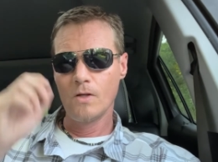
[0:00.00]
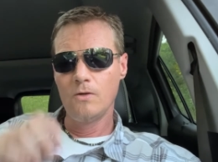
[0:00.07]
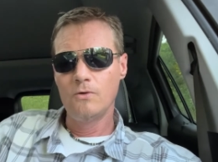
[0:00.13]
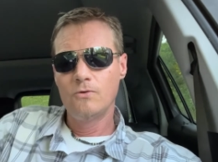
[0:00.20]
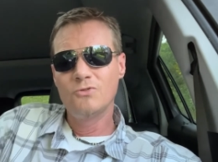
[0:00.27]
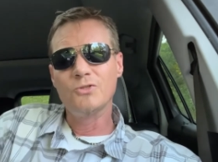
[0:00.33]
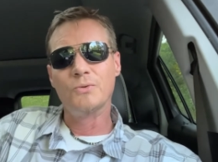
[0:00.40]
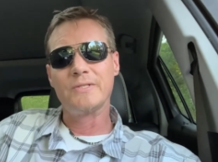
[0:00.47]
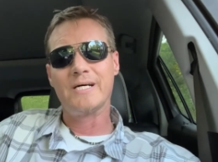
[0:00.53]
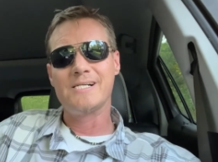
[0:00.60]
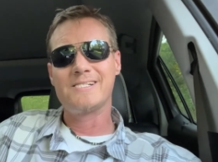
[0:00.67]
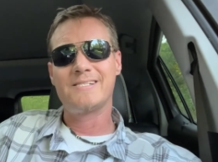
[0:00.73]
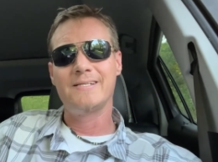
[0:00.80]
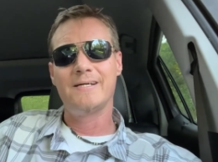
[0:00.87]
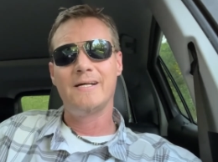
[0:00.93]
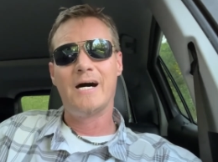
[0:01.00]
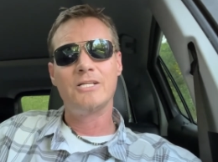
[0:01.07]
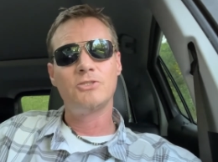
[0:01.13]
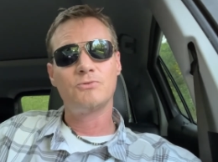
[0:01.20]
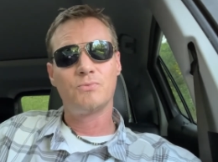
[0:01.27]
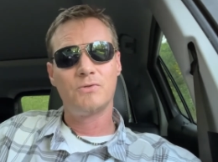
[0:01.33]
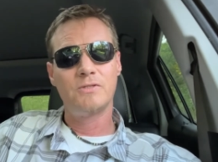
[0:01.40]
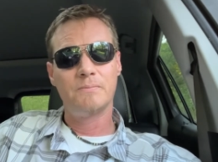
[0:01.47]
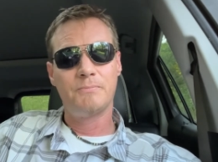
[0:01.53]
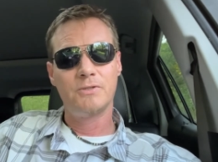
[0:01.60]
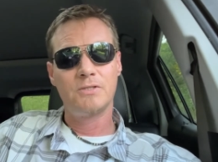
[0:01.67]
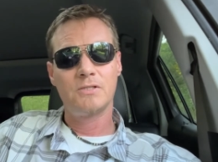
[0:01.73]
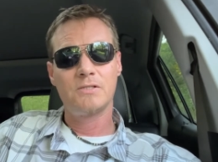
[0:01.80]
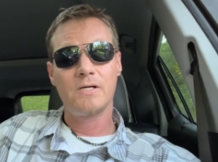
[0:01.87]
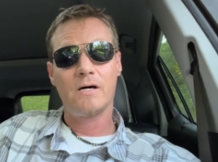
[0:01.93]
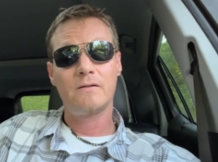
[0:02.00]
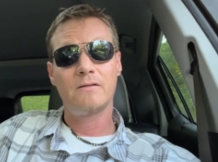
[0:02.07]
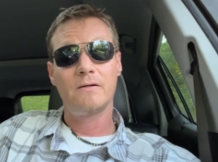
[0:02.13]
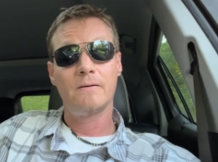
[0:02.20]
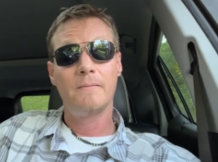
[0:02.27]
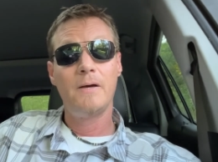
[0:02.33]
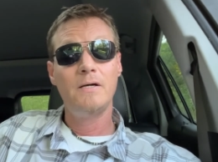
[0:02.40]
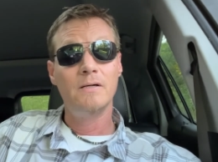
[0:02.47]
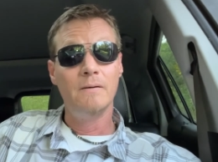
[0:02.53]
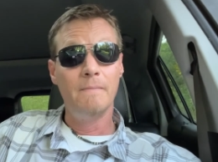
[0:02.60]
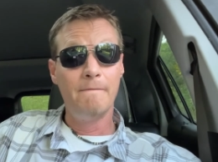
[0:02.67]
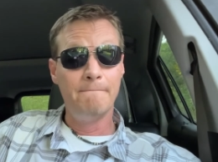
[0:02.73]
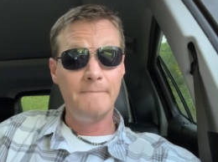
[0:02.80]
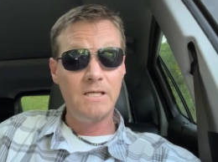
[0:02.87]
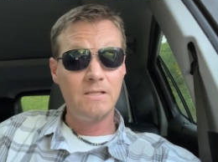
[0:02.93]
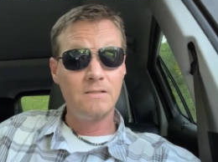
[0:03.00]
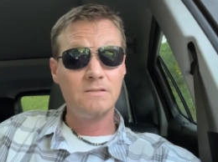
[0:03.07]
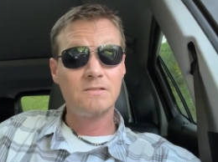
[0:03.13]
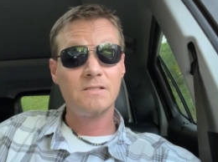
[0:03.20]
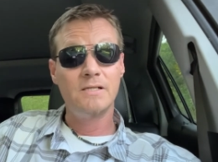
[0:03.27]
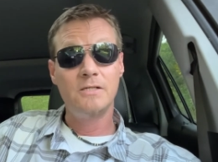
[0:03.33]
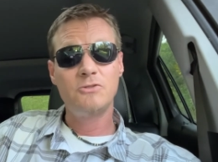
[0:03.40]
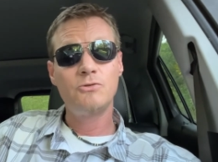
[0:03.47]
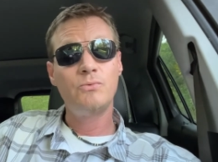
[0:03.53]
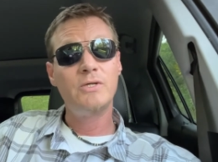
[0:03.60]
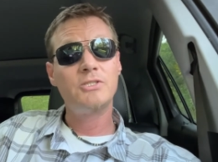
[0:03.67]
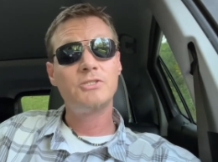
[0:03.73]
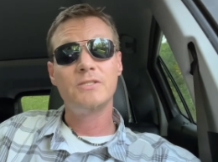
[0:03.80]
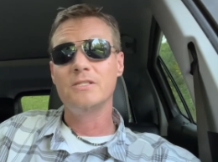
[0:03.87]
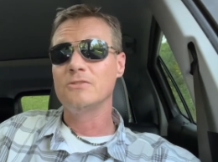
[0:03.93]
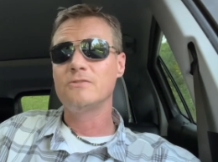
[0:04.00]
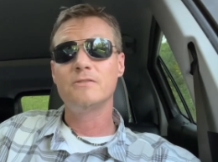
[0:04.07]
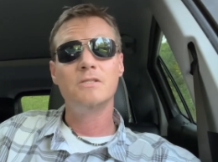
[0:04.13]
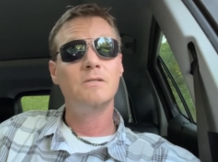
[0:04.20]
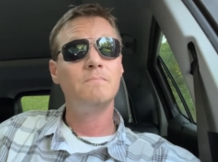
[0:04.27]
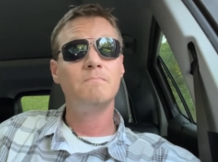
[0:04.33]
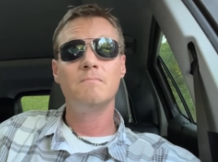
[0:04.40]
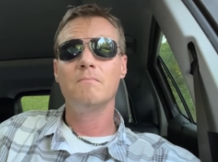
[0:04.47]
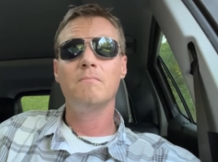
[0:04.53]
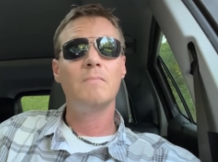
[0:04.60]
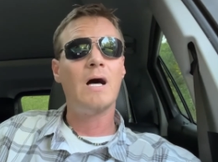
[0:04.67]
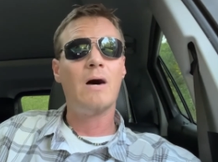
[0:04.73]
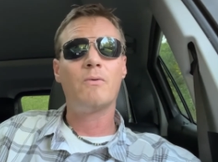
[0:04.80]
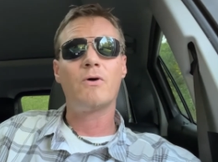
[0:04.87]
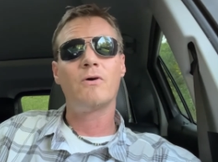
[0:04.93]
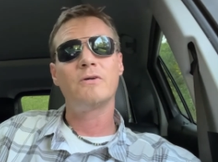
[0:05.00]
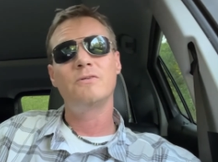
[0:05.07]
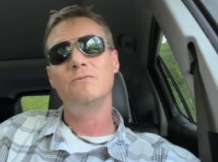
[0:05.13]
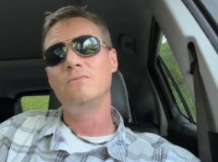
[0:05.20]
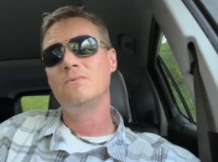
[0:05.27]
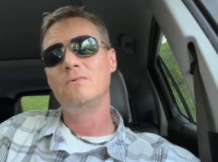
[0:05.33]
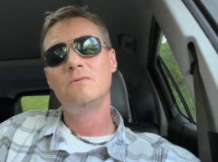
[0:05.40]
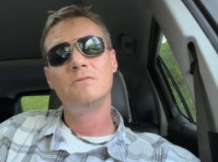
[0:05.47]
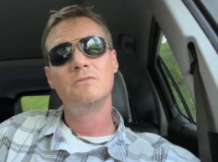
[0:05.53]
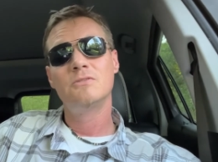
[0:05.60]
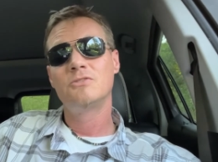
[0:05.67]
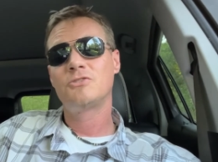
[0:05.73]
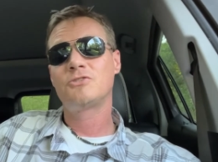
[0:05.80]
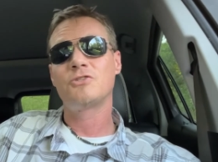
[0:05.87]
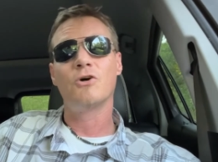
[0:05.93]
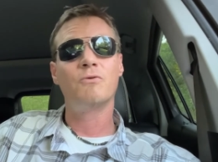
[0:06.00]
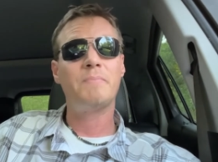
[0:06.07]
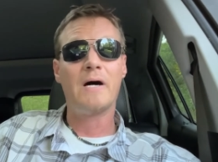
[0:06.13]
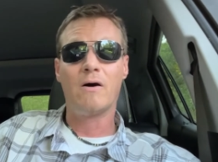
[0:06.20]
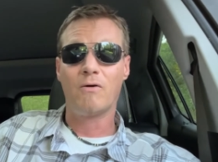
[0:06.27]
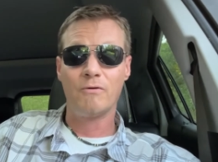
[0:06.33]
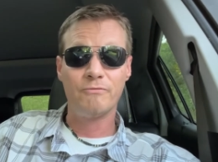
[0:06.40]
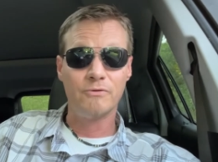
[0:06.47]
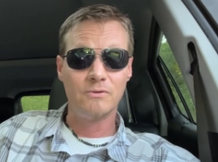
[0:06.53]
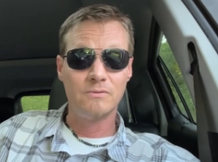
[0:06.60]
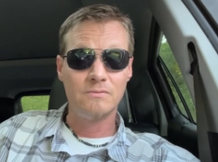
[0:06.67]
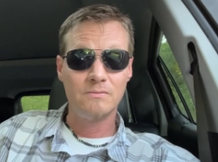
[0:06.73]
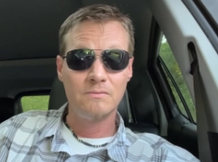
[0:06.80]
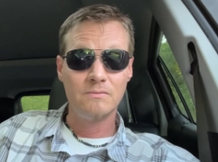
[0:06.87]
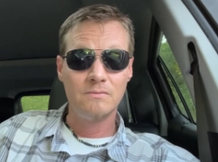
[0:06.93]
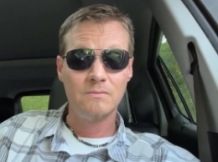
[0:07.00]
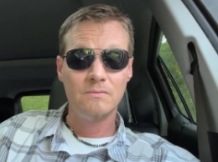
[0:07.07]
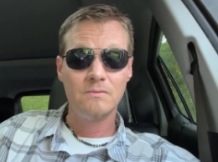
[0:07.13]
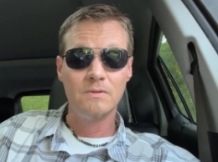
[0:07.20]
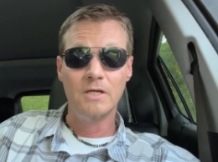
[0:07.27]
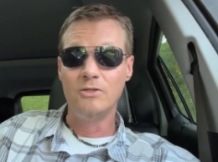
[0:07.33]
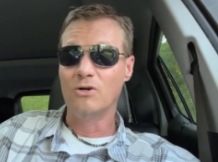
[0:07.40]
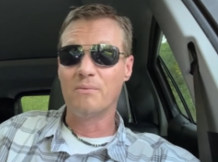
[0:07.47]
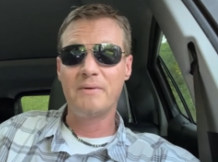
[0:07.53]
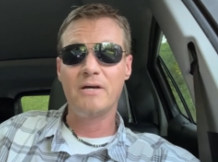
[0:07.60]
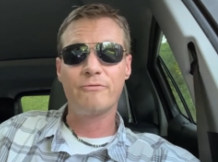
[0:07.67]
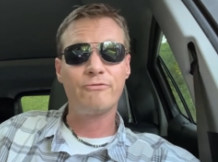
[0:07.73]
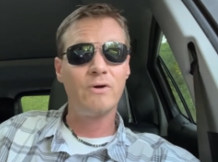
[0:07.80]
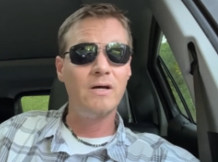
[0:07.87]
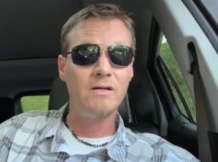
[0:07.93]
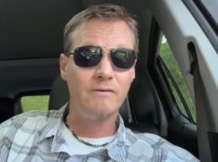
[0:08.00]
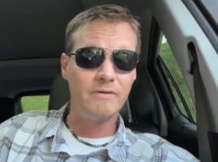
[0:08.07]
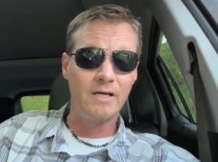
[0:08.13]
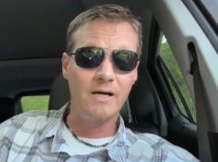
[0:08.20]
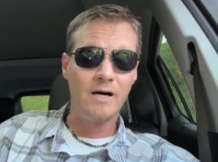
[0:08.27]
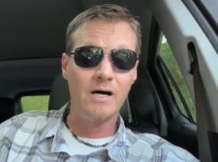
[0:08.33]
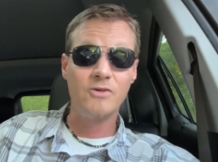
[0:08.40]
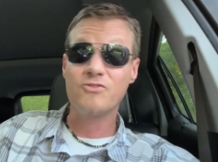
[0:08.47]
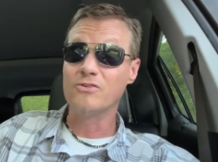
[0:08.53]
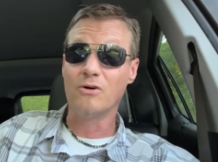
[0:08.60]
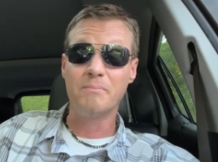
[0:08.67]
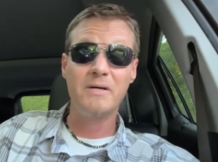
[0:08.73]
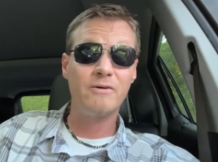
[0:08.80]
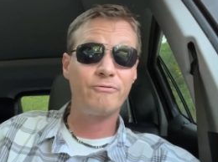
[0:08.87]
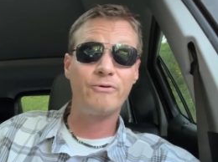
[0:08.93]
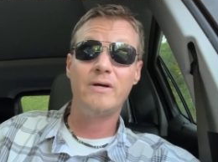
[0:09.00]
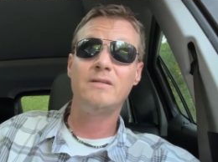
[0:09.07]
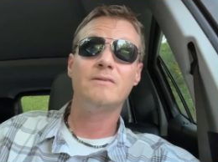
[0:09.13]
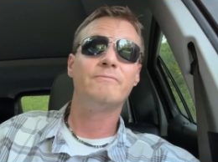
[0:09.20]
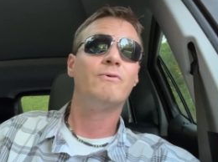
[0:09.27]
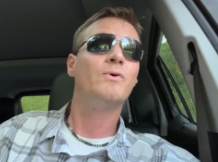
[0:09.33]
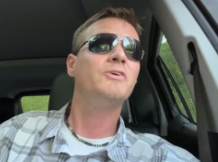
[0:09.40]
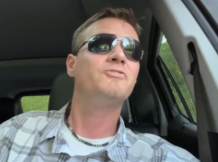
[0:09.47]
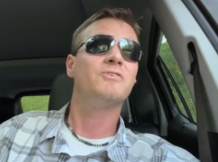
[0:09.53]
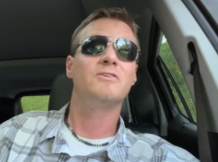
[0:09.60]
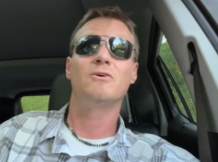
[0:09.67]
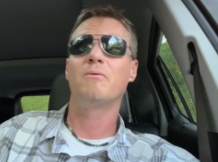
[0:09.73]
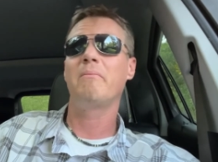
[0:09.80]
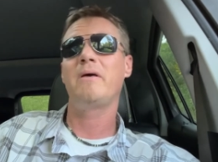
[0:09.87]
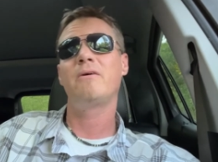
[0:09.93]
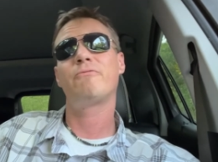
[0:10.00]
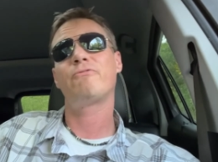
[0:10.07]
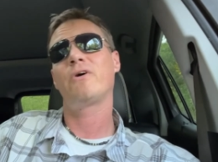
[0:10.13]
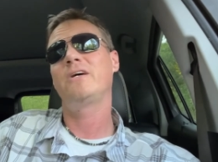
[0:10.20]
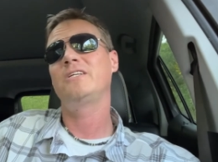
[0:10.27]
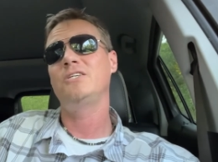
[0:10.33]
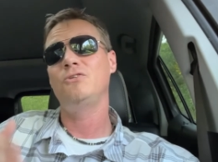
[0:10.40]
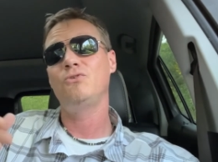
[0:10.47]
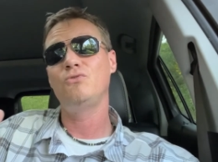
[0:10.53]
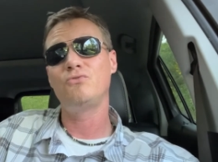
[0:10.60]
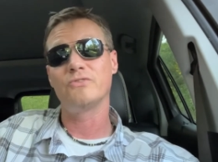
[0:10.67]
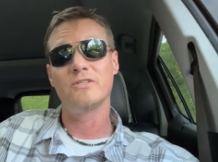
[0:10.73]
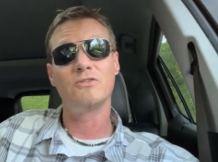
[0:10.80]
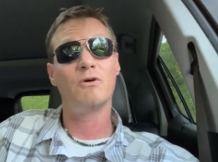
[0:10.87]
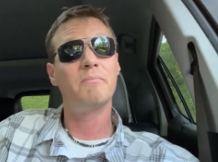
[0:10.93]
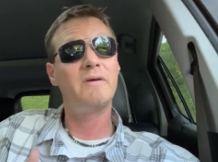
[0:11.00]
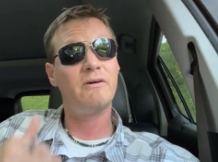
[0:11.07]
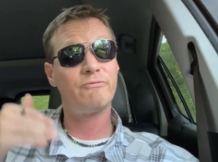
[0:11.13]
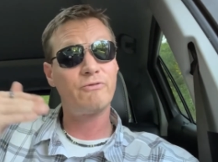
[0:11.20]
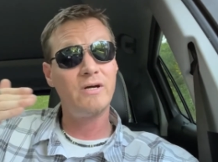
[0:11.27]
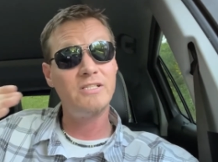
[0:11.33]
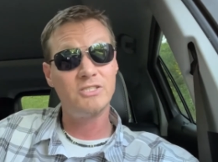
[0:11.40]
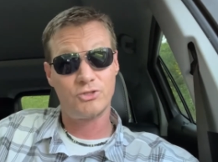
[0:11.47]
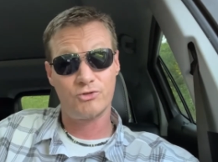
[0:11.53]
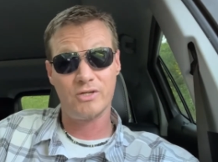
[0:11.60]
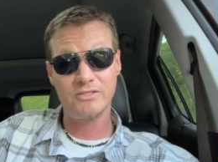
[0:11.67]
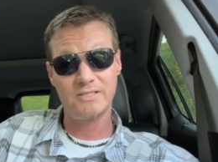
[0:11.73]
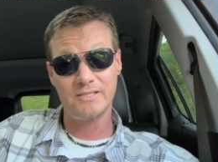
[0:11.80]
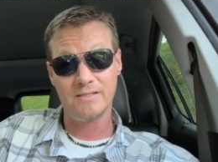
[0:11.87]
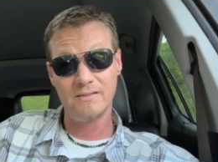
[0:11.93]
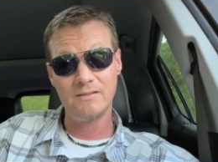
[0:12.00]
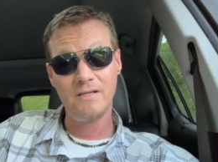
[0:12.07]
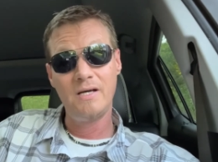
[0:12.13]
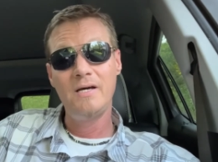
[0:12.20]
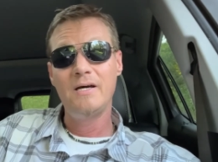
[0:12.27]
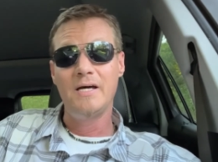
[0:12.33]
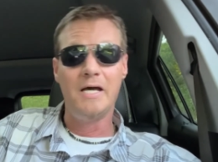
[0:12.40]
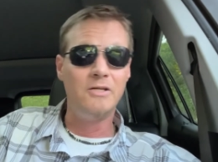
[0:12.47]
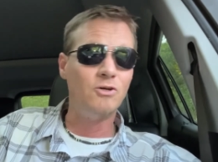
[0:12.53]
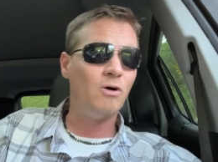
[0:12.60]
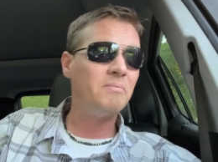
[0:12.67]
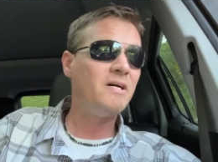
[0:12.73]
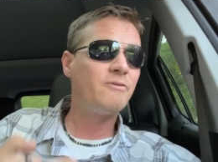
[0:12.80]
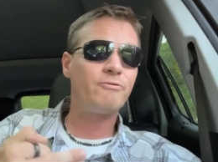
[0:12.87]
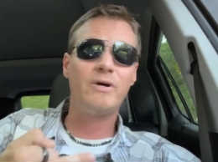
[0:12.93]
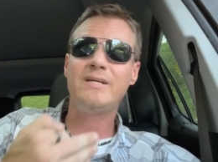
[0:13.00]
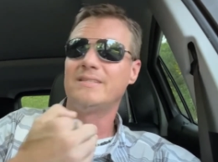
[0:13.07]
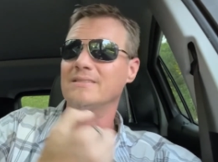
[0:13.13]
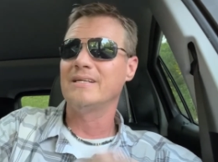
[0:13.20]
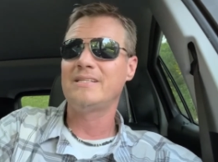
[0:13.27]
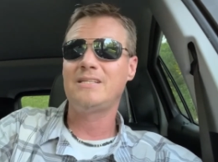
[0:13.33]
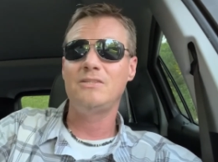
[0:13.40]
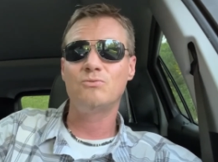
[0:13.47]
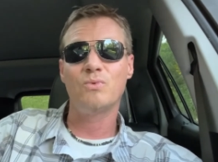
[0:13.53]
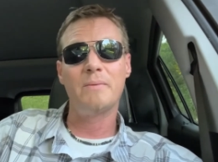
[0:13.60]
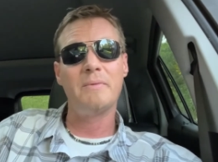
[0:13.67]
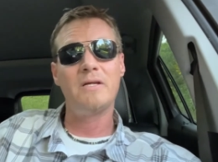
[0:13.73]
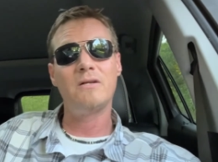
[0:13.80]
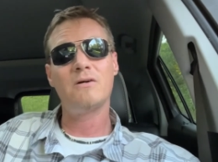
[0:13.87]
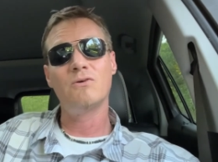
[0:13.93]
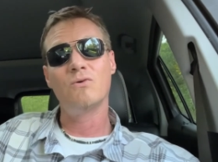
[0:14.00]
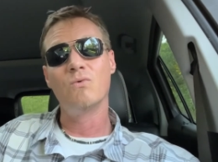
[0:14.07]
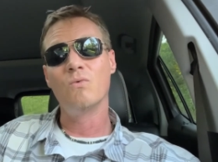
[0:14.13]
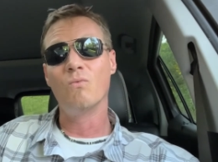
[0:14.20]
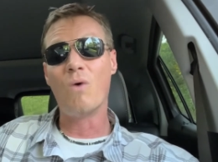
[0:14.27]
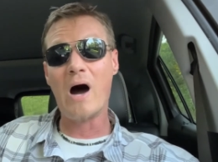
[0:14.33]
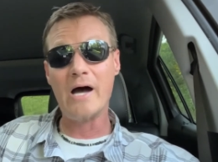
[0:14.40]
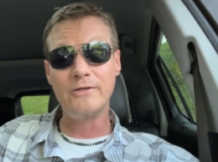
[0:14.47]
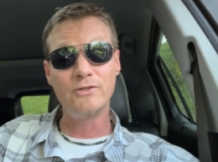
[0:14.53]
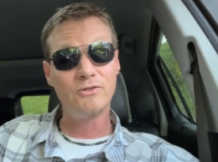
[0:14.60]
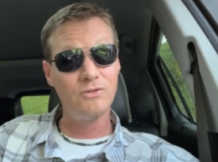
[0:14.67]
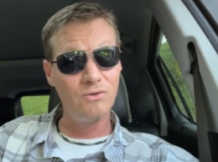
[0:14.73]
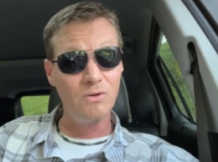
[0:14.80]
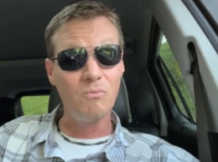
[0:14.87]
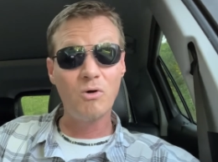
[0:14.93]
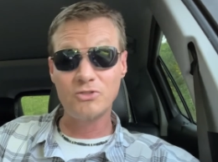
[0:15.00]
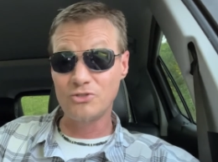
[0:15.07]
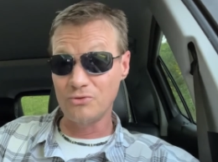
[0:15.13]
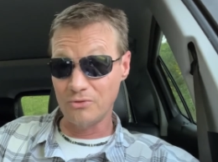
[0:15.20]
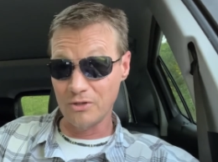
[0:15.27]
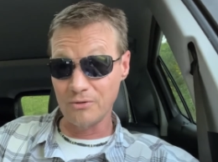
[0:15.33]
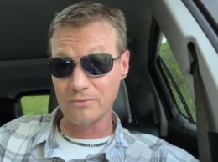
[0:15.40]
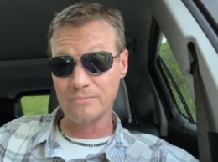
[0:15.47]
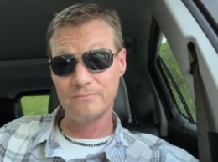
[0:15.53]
So with that said, I just wanted to put this out there. Men's intuition is, I would argue, so powerful. And don't be afraid of it, guys. Don't be afraid to voice it. Don't be afraid to use it. Don't be afraid to trust it. And don't be afraid to let these women know why you're doing what you do.